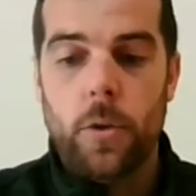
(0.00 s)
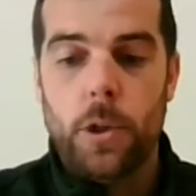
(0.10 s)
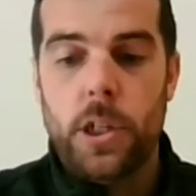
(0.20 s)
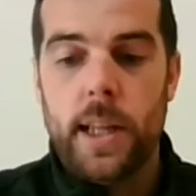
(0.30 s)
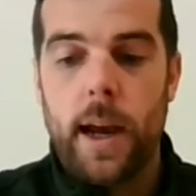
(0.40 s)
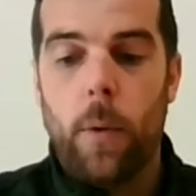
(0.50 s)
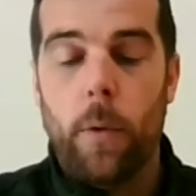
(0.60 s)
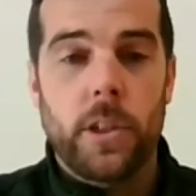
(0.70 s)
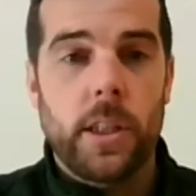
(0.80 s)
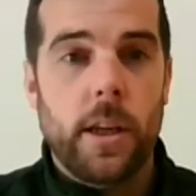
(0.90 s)
which is now
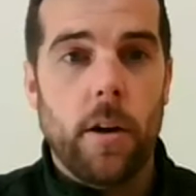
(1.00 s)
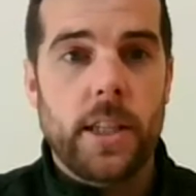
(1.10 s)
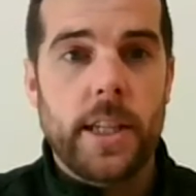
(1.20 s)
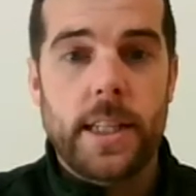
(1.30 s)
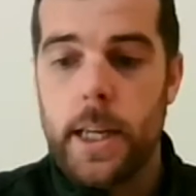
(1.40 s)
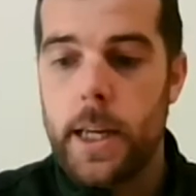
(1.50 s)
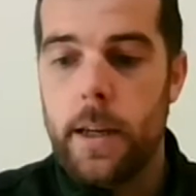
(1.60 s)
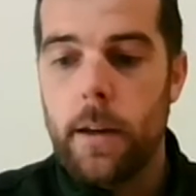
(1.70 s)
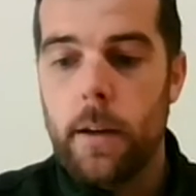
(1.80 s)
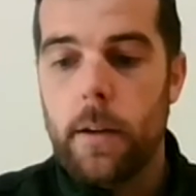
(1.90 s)
obviously the
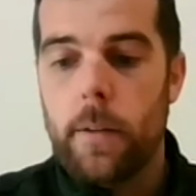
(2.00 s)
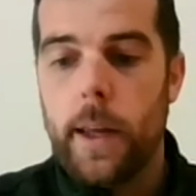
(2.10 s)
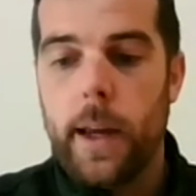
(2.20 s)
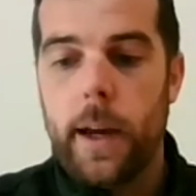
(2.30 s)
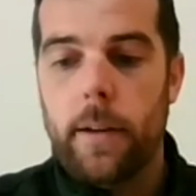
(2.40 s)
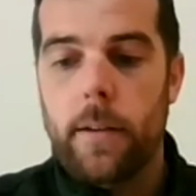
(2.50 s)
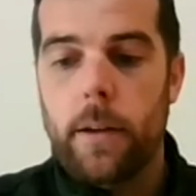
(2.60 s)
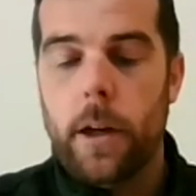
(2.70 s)
RTC. They had